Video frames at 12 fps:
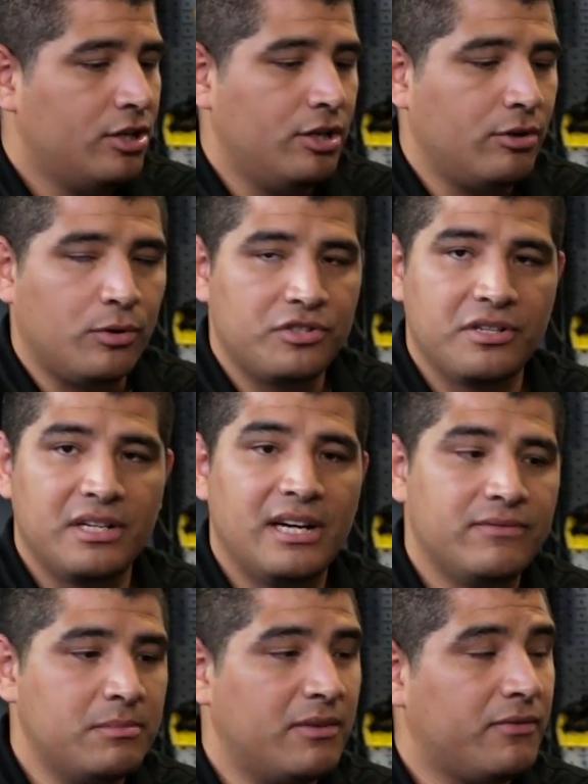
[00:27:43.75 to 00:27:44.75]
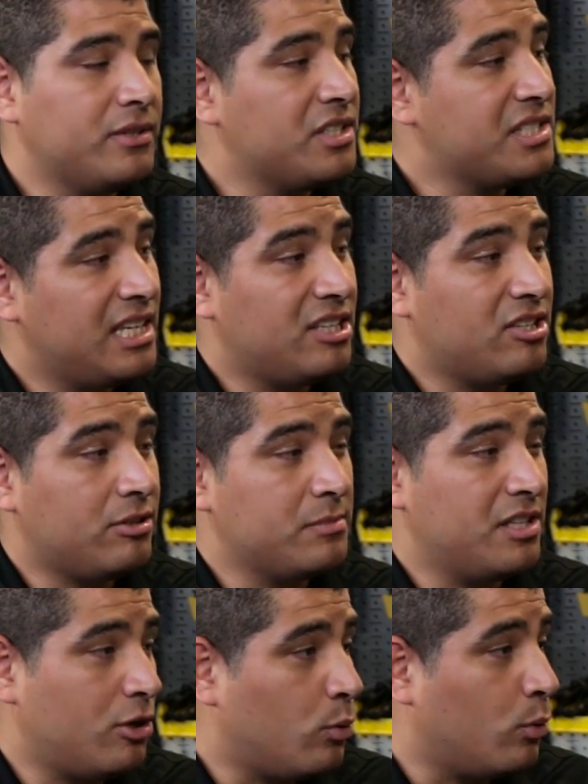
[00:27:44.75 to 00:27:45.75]
You know, of course, you're going to have some differences in
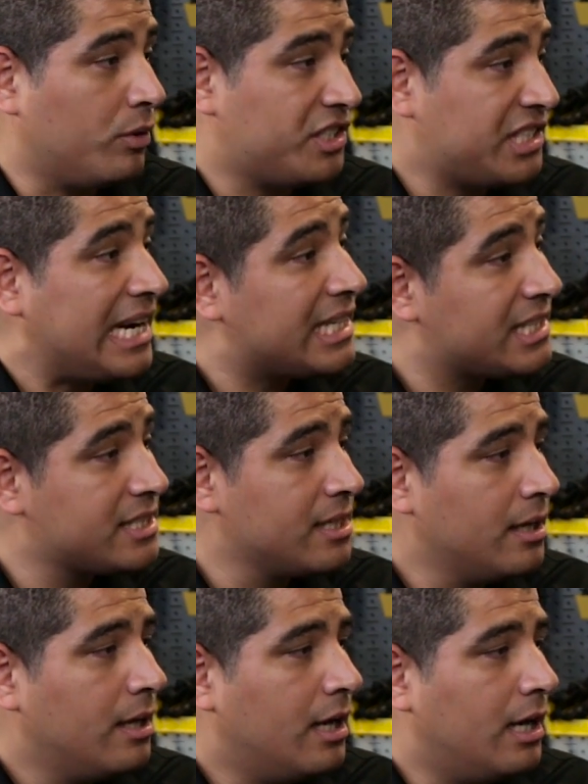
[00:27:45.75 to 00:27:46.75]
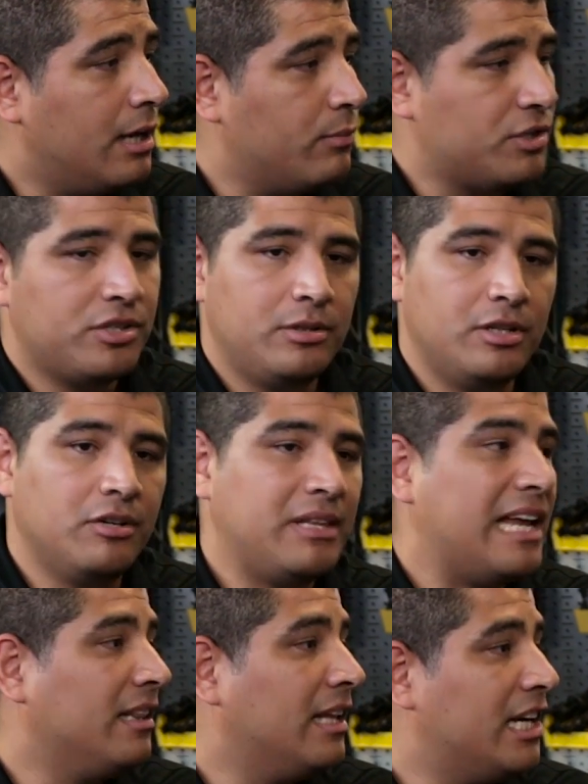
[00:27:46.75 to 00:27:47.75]
terms of the core aesthetics, which, you know,
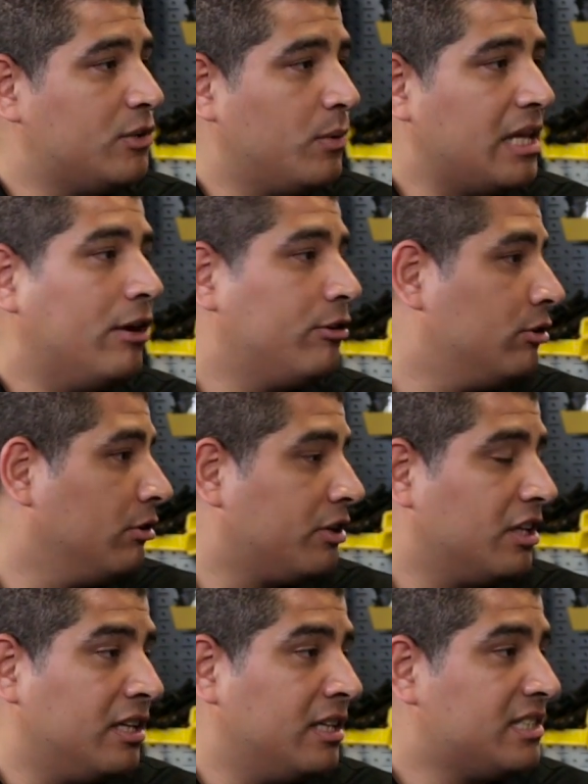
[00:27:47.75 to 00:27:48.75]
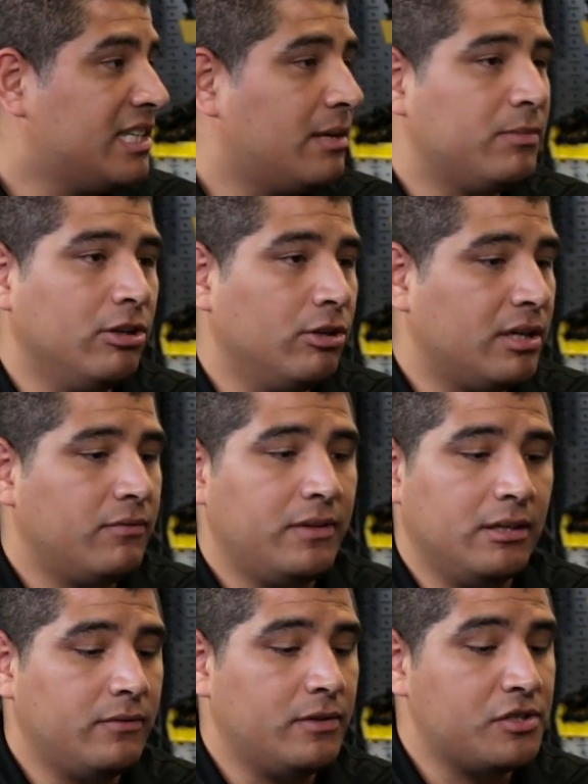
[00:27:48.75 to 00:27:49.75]
that aligns with how you're looking to set up the look and
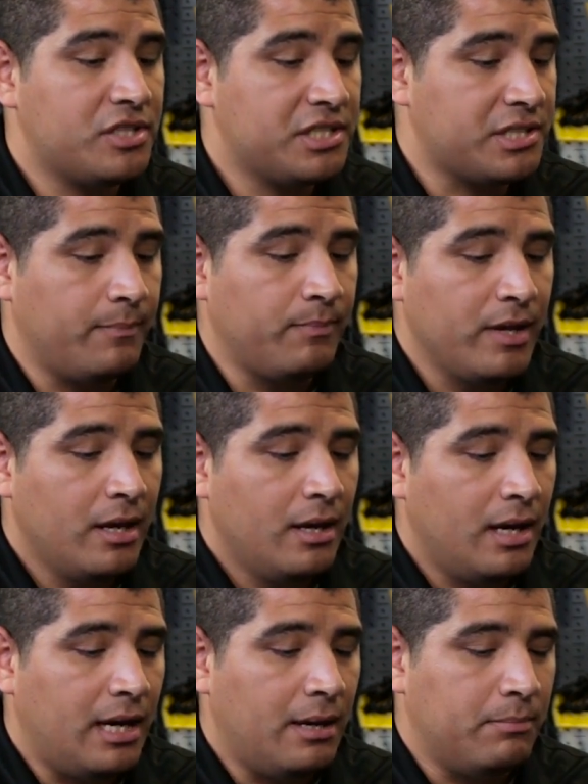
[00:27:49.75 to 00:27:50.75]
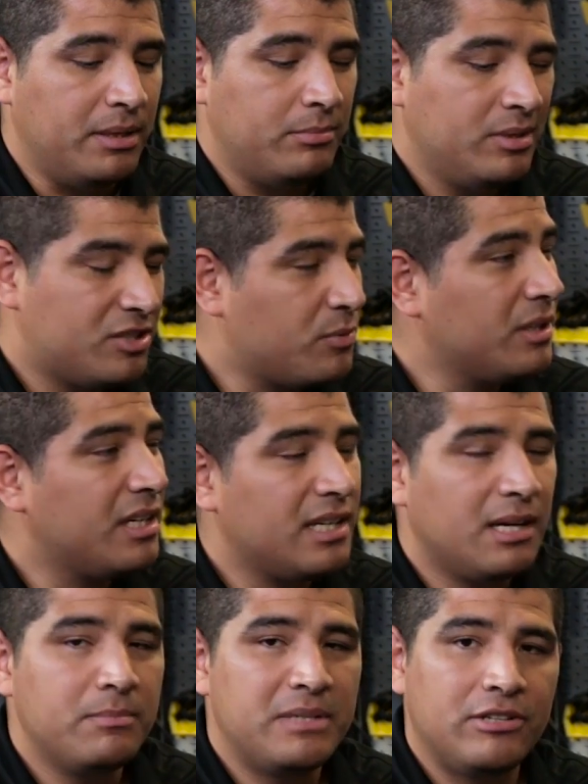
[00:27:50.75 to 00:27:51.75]
feel of your system. But it's really
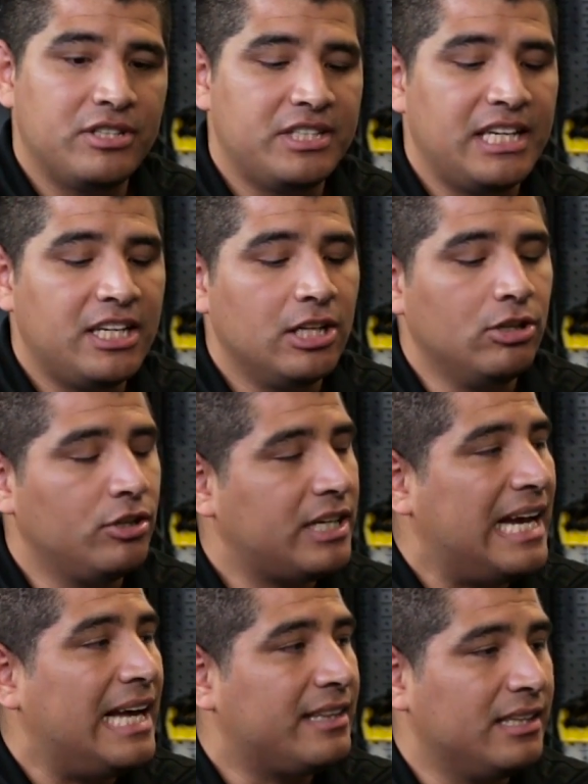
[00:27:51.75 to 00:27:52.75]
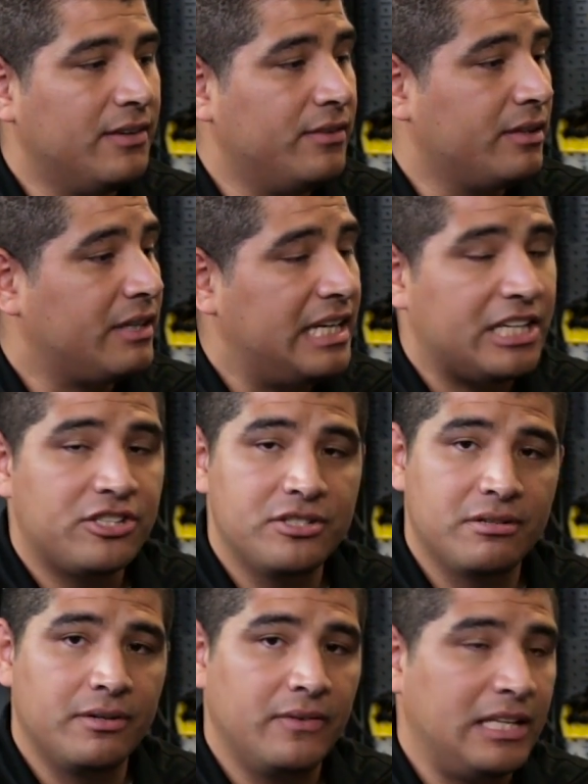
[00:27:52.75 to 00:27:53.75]
going to come down to taking a look at the level of
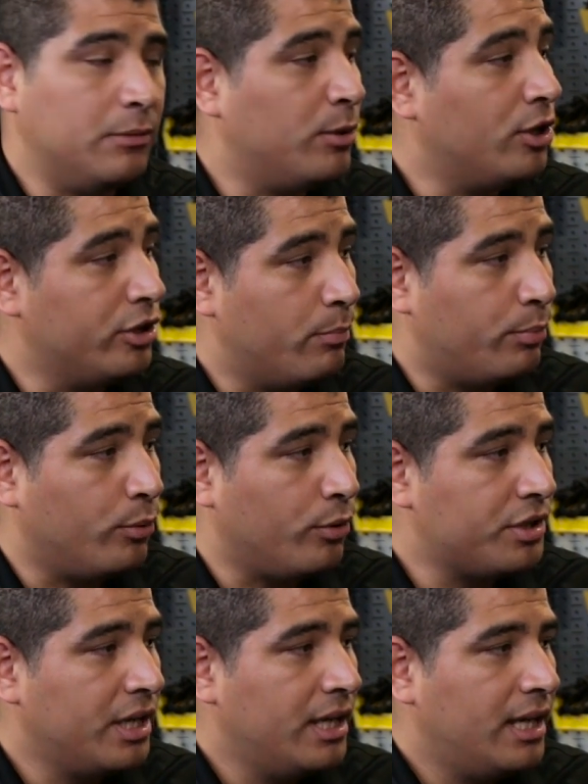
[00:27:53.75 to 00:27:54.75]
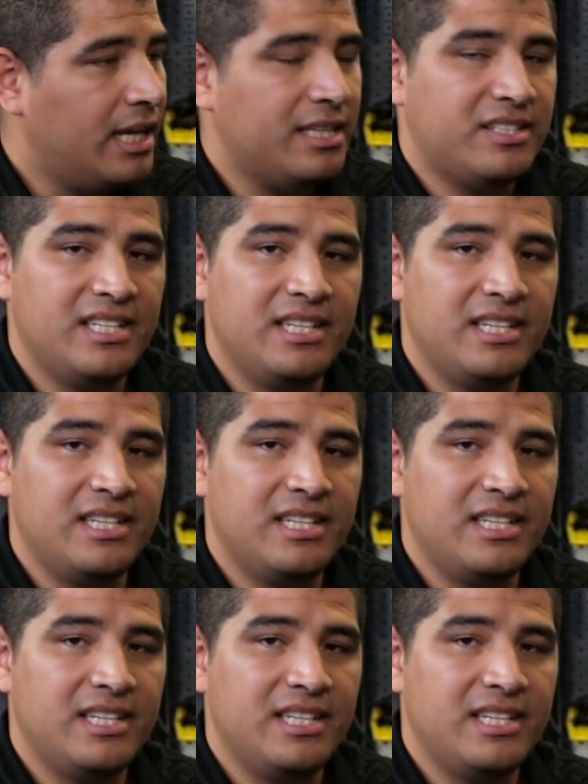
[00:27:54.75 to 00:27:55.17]
connections that are available on the board and